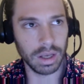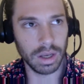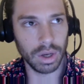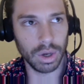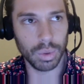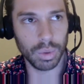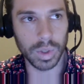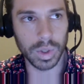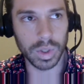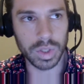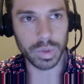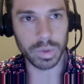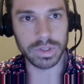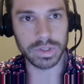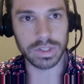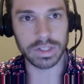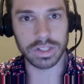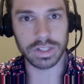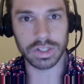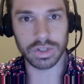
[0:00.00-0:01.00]
which
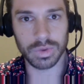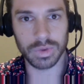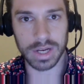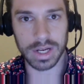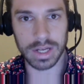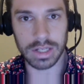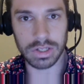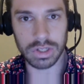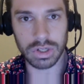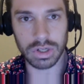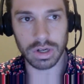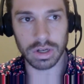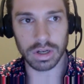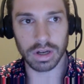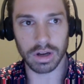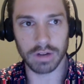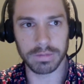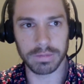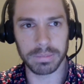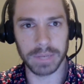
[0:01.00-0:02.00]
was a screenshot
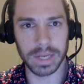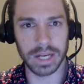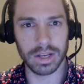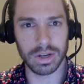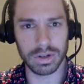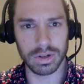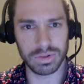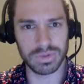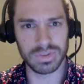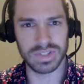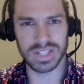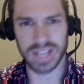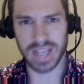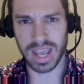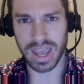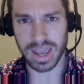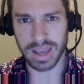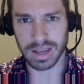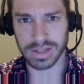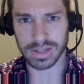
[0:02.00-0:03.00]
of my own
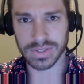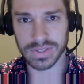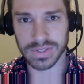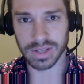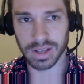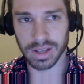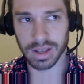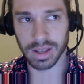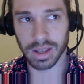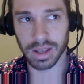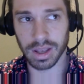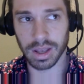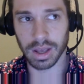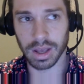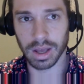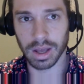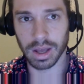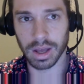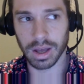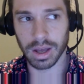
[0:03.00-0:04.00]
text
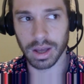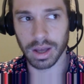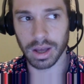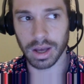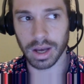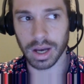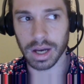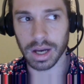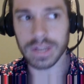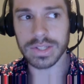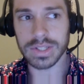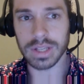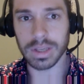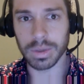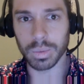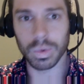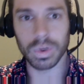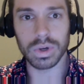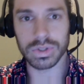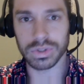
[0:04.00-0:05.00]

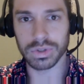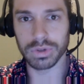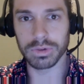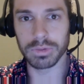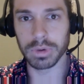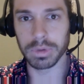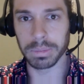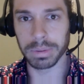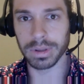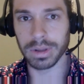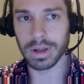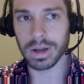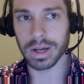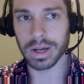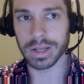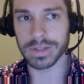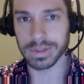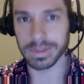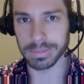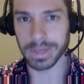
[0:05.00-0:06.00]
asking what to
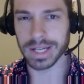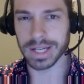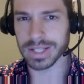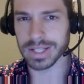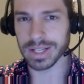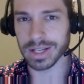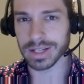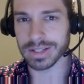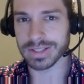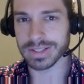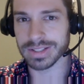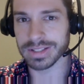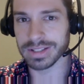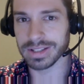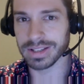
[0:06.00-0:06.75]
reply to my text.